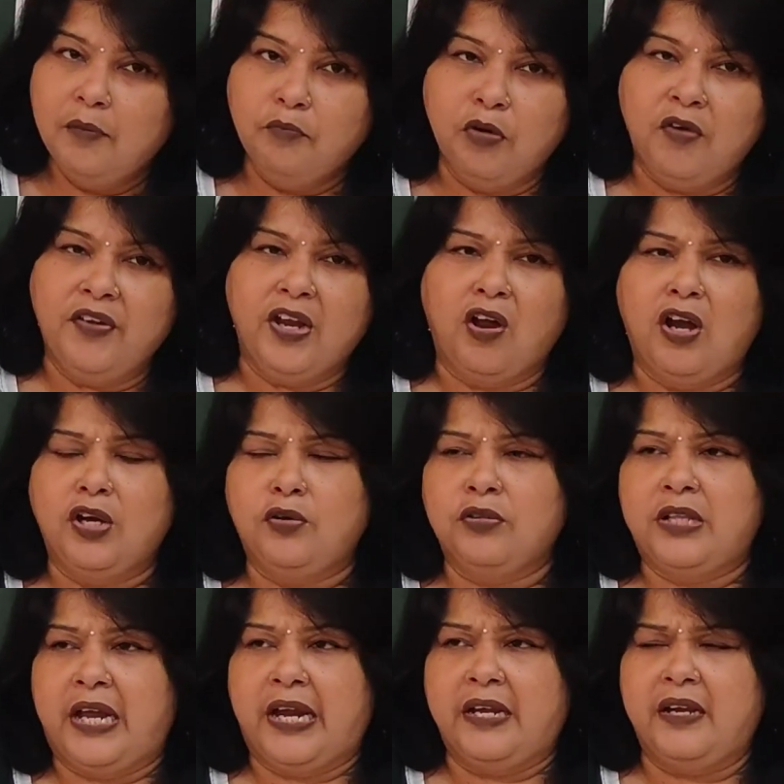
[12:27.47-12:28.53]
Moving on to
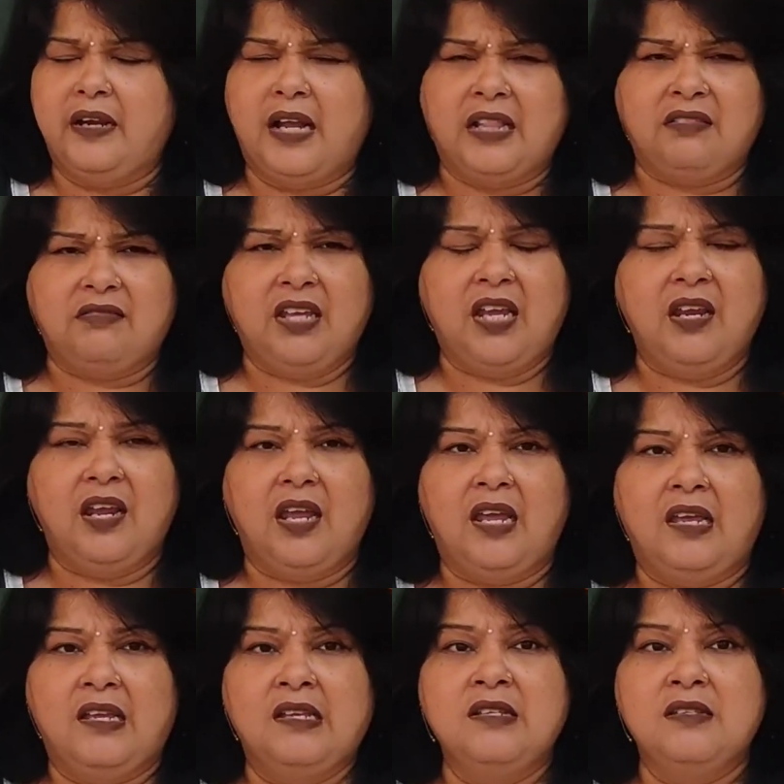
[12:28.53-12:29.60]
that, nothing
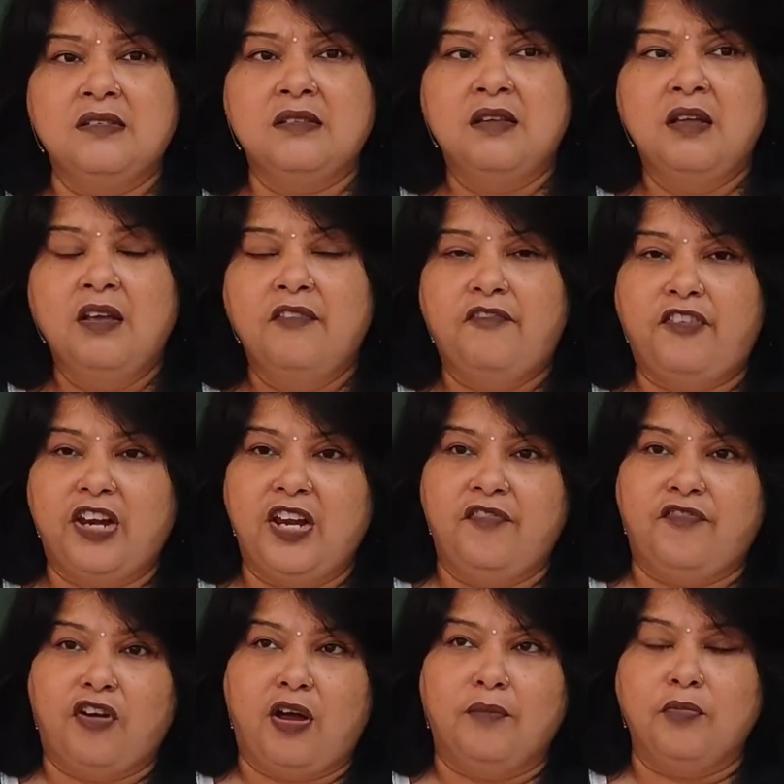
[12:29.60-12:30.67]
is free
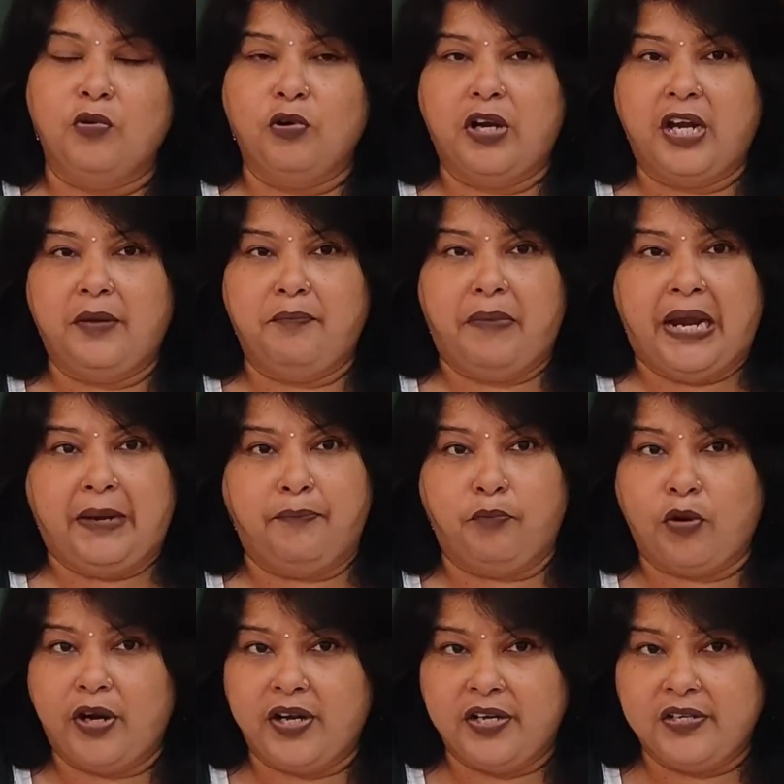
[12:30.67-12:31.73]
from good and bad
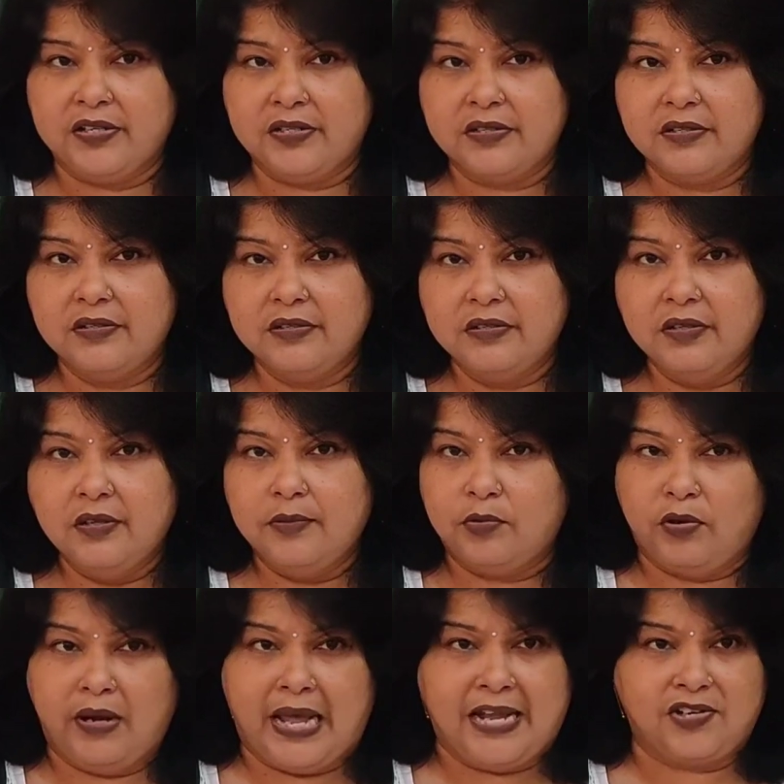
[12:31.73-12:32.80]
points.
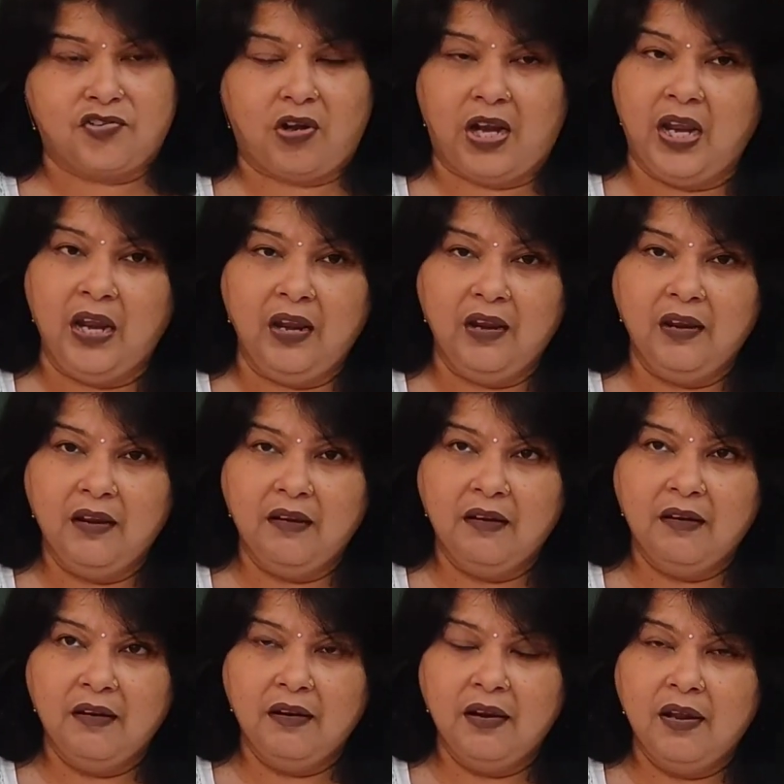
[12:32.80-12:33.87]
So naturally,
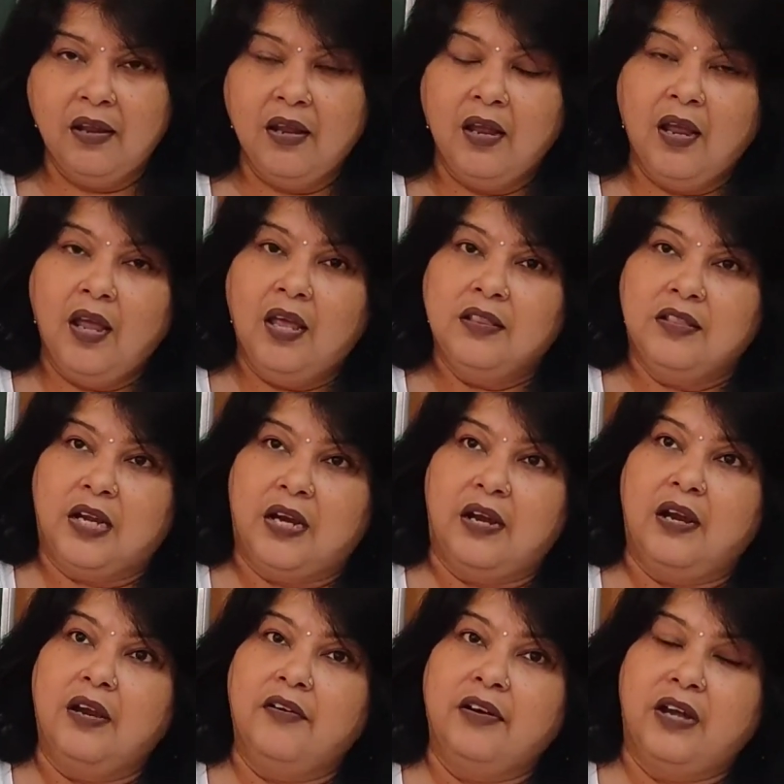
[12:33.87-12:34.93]
the
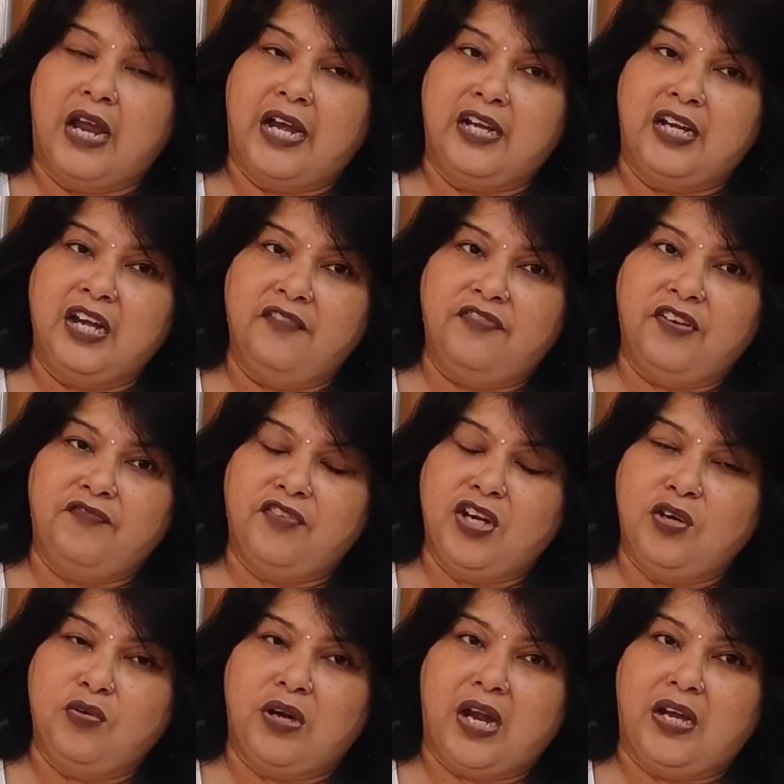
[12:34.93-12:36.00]
1950
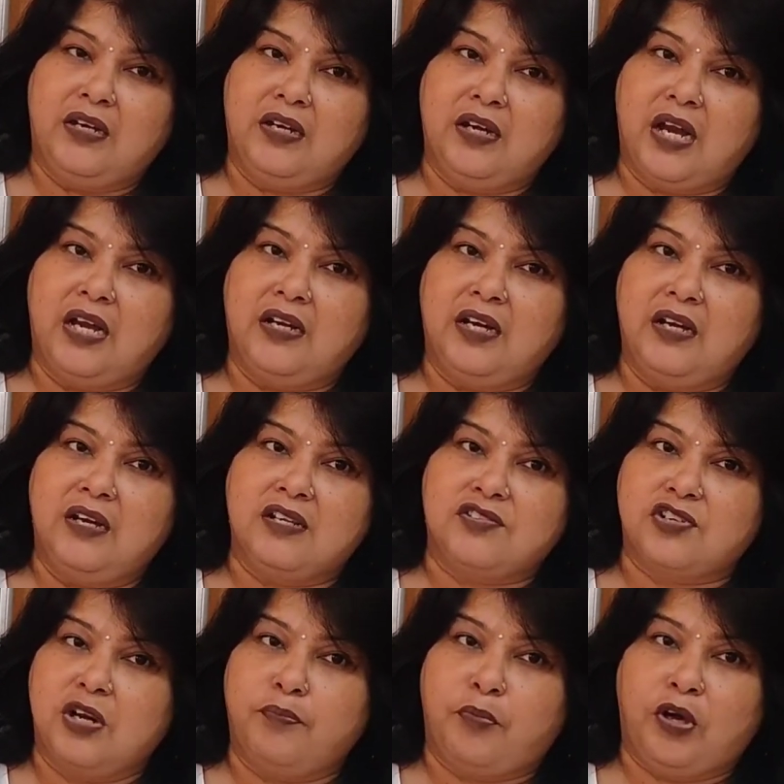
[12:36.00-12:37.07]
to 1990
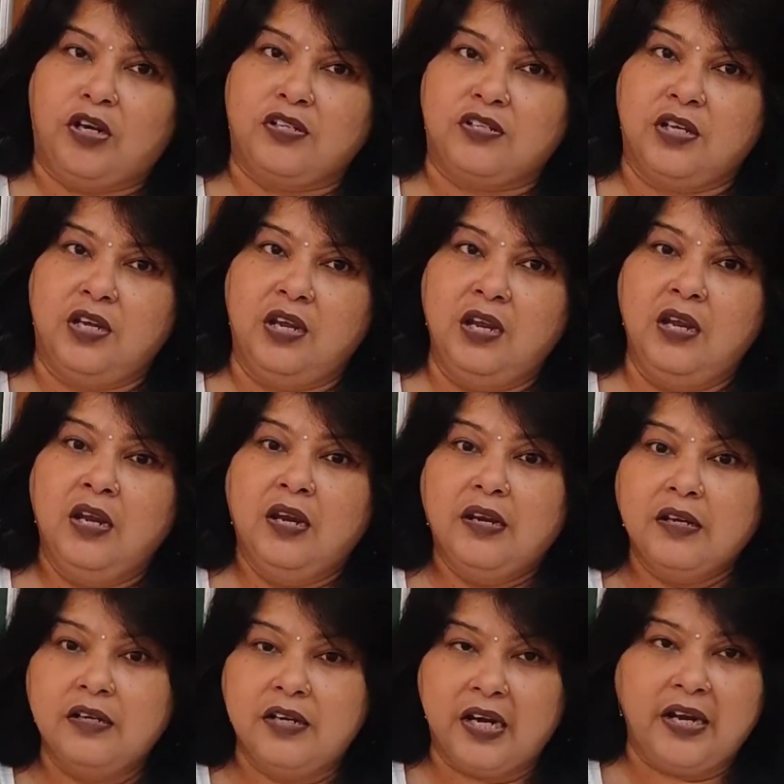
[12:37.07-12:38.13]
industrial policy
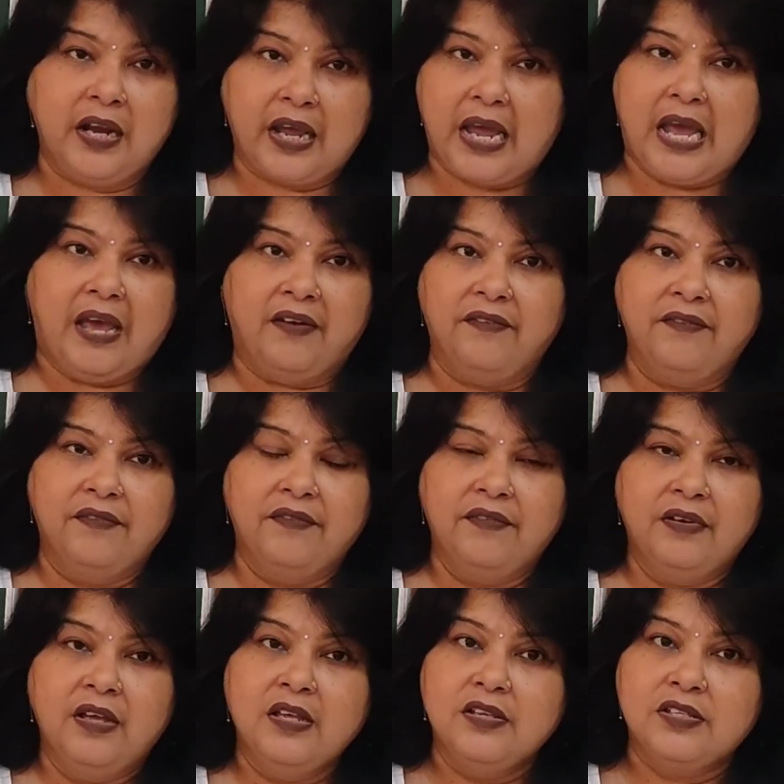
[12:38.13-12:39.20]
did have
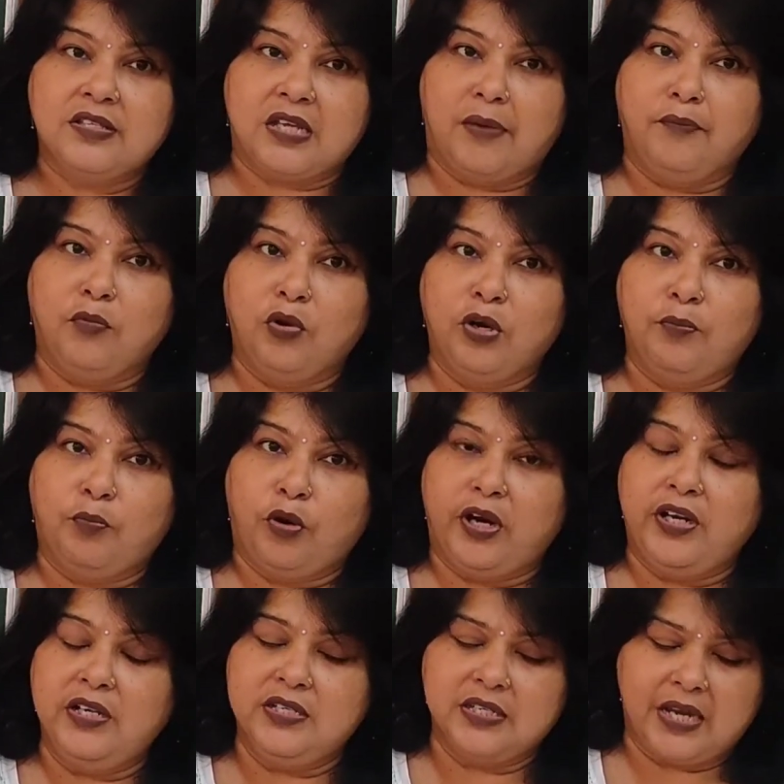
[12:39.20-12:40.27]
some good
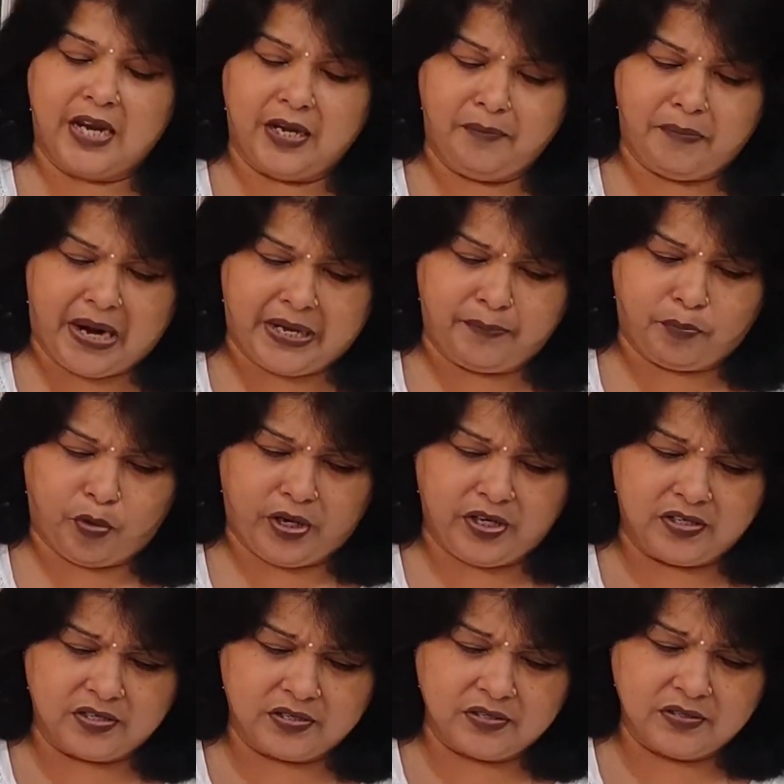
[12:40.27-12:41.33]
points and bad
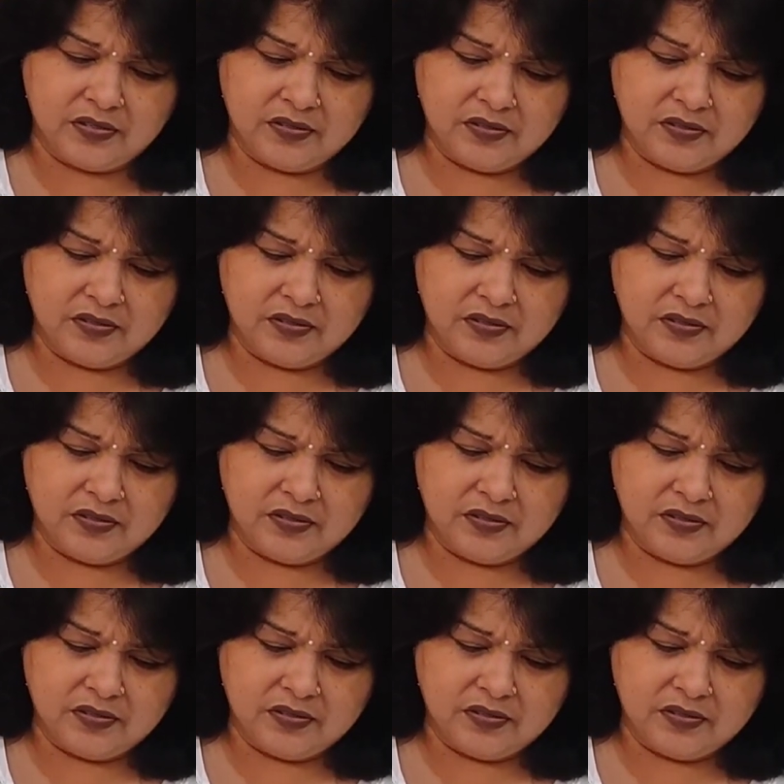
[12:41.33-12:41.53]
points.